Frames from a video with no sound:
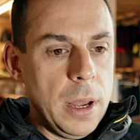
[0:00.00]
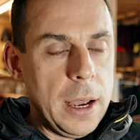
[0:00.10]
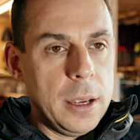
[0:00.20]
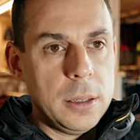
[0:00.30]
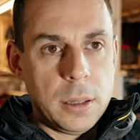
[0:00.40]

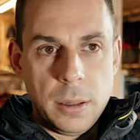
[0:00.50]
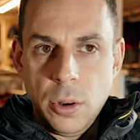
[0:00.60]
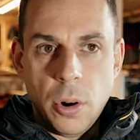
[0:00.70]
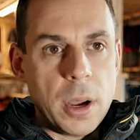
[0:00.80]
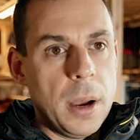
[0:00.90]
has
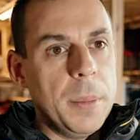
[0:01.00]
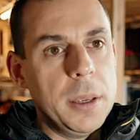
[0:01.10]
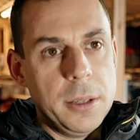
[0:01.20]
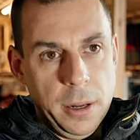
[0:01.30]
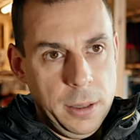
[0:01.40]
not come
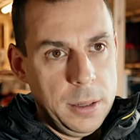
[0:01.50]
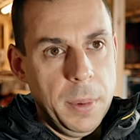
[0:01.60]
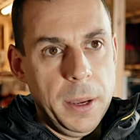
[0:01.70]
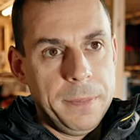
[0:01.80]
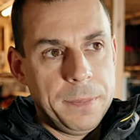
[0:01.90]
easily to me.